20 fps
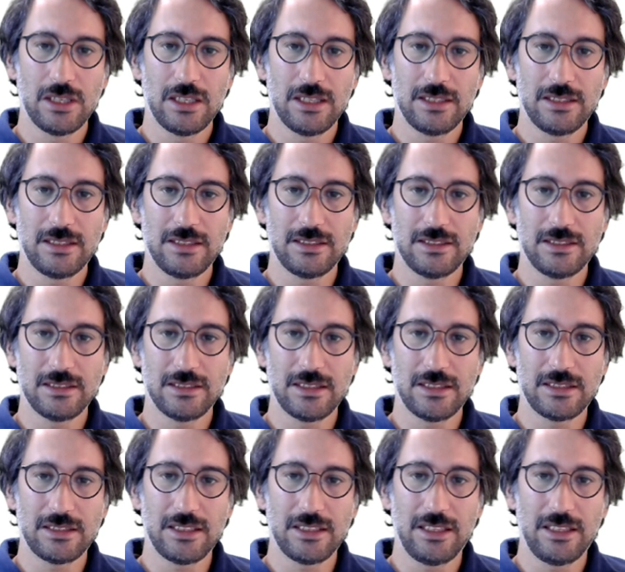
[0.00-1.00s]
this is
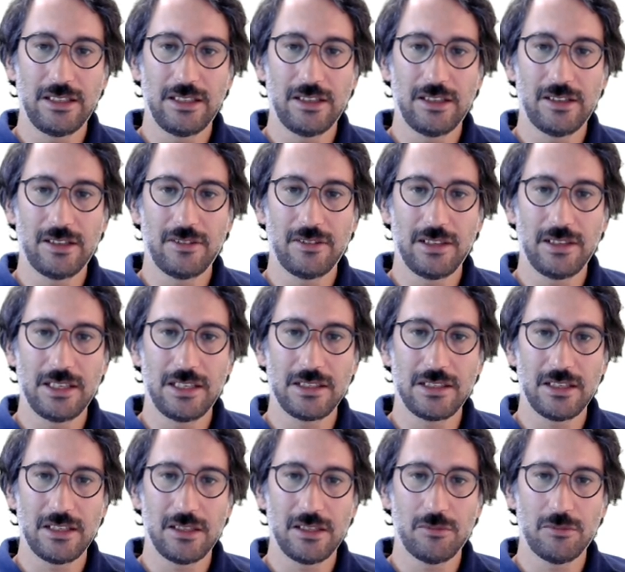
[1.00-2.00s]
not a linear relation
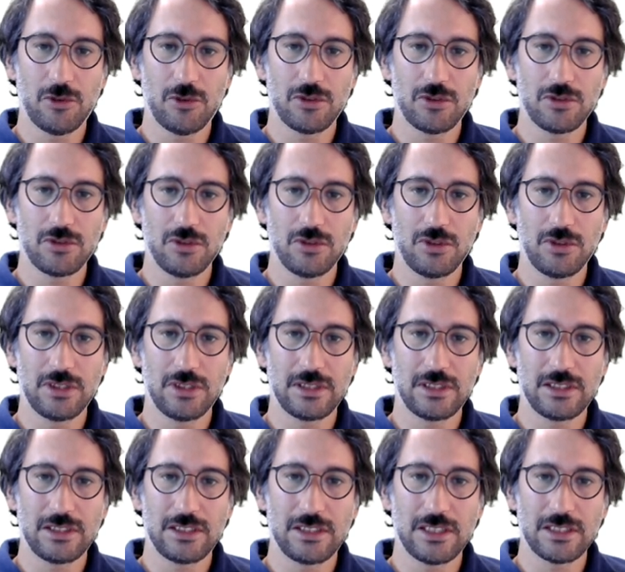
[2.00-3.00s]
anymore, so it
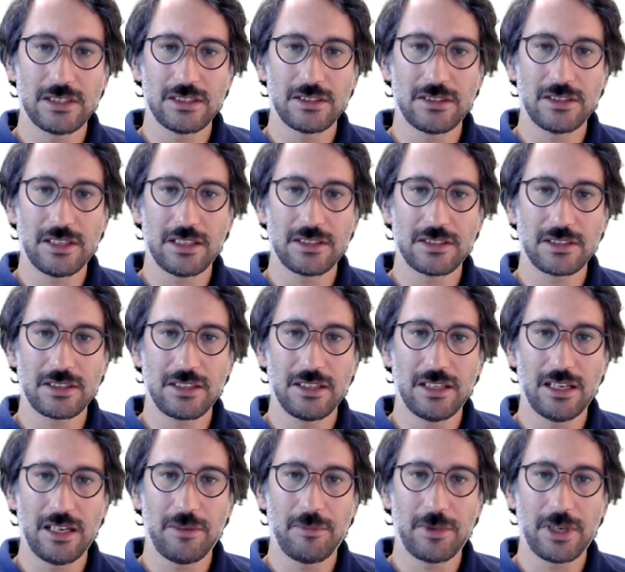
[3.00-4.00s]
just starts
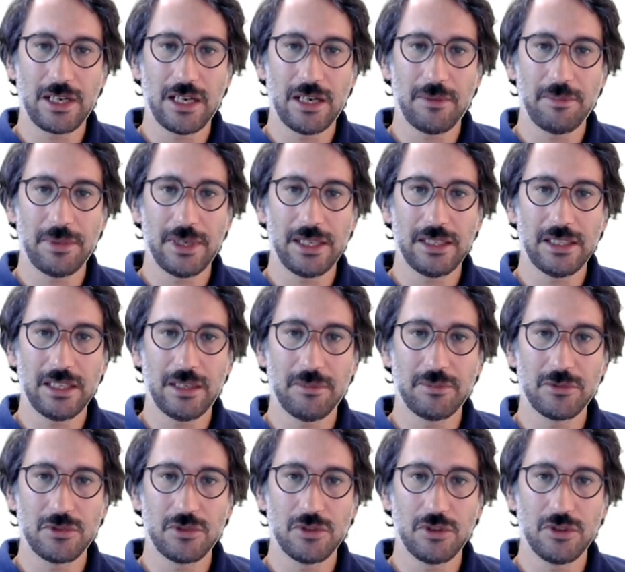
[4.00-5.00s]
climbing up and up.
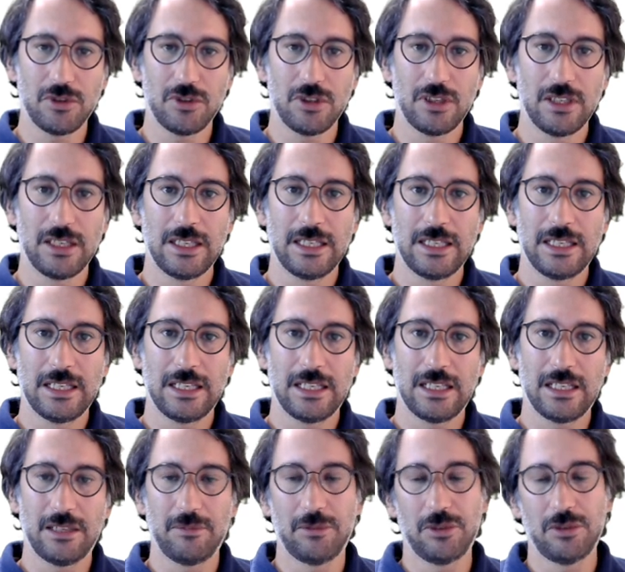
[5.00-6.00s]
So
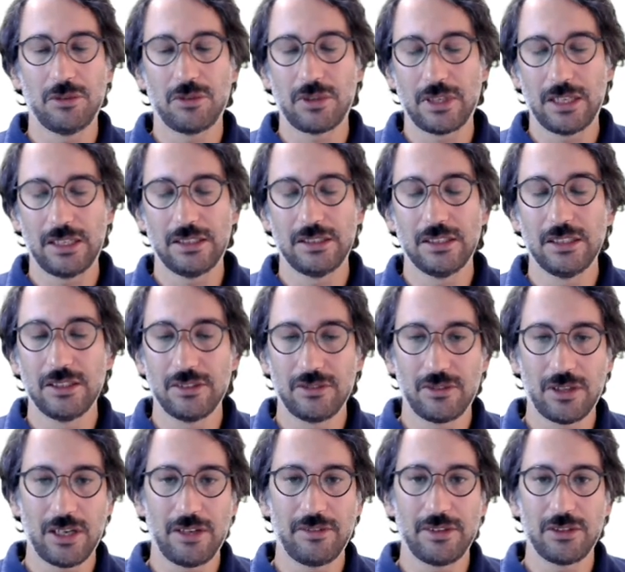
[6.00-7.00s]
you can
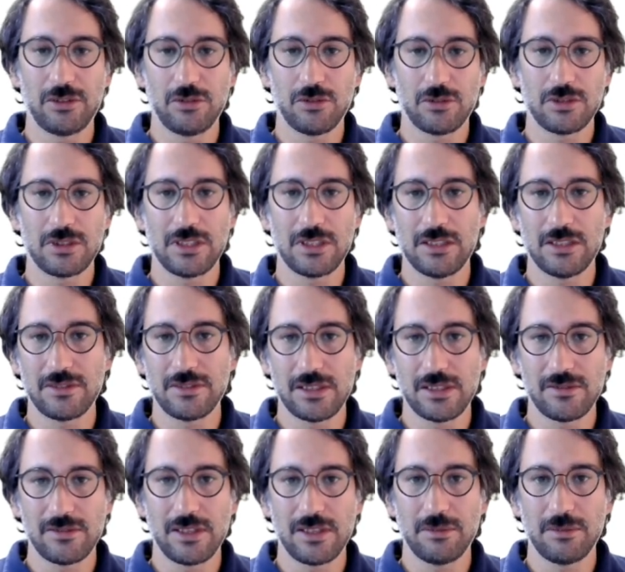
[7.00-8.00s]
derive it yourselves as
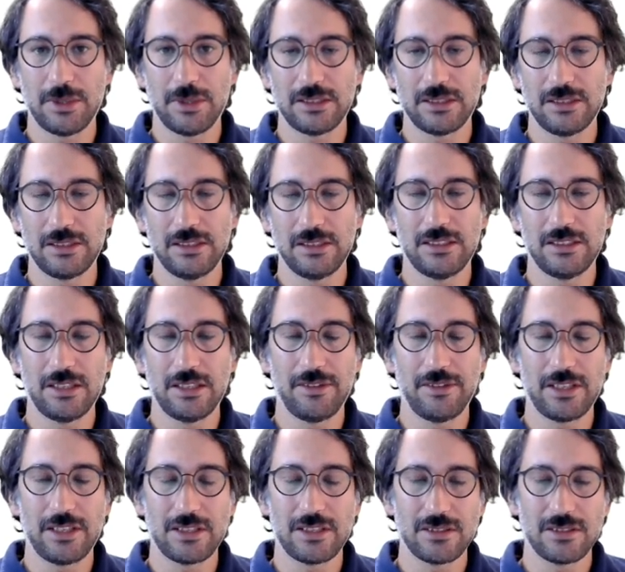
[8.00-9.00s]
well, but the
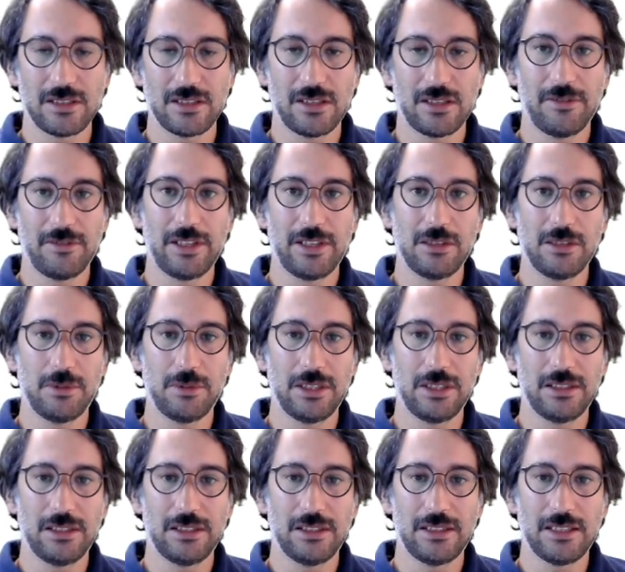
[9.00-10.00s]
derivations are available in
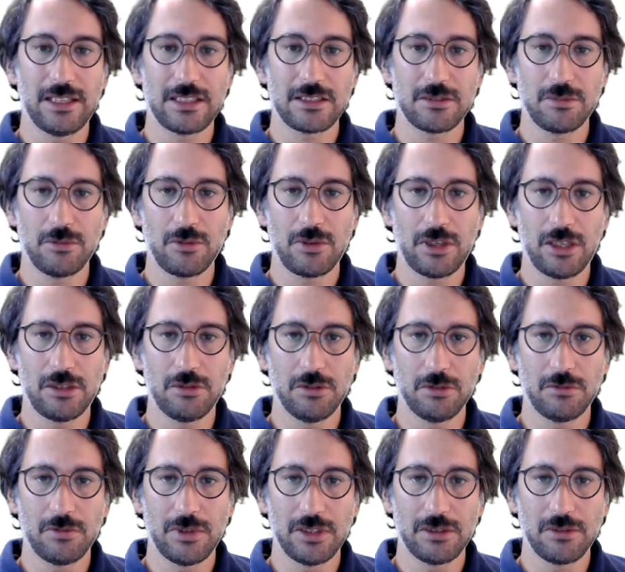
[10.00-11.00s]
the textbook. I don't
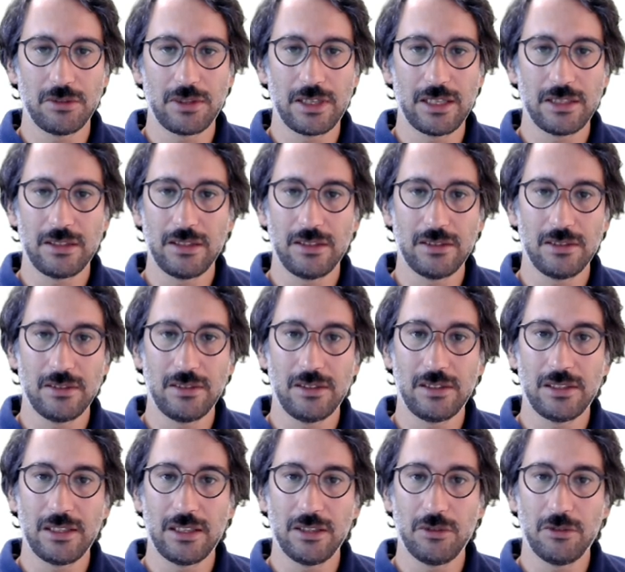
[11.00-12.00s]
want to get into
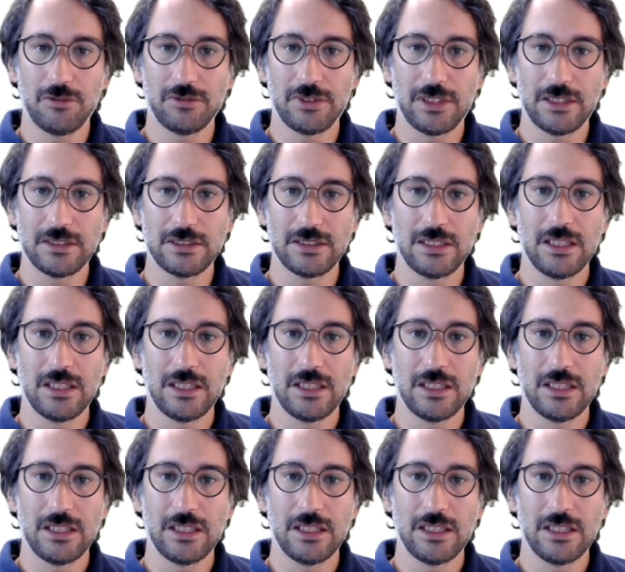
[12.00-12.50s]
detail of that